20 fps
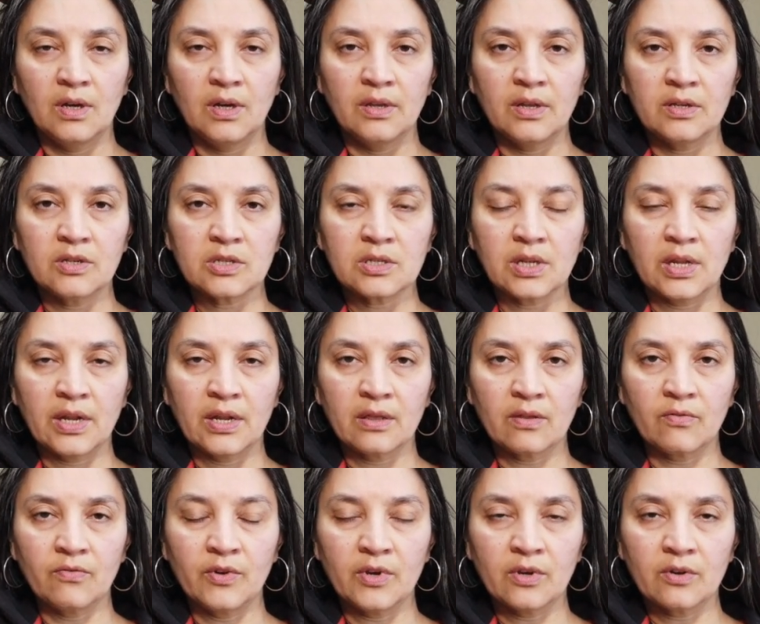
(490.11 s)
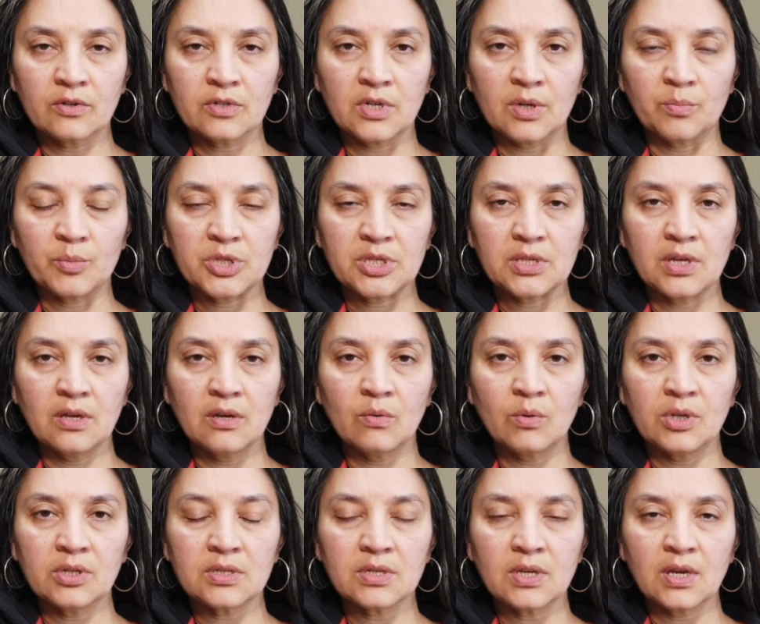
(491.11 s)
And then just letting the fingertips sink
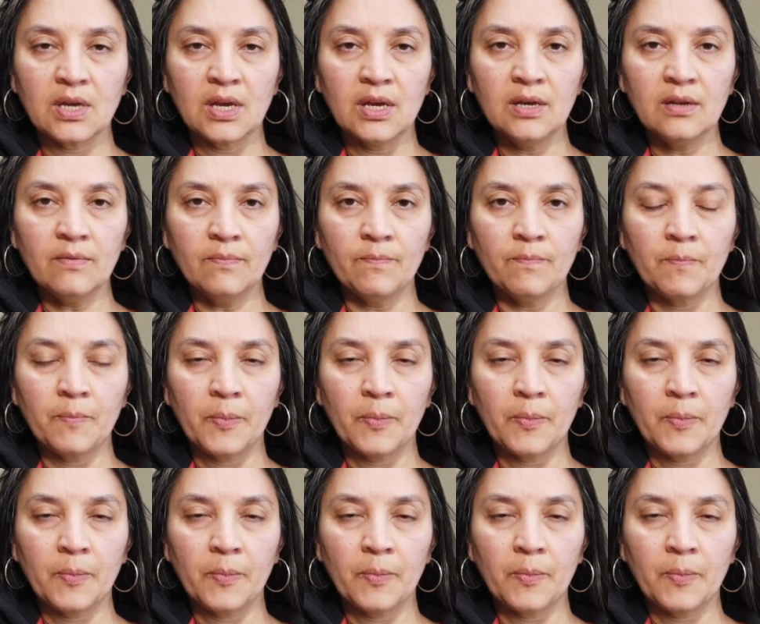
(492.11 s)
once again.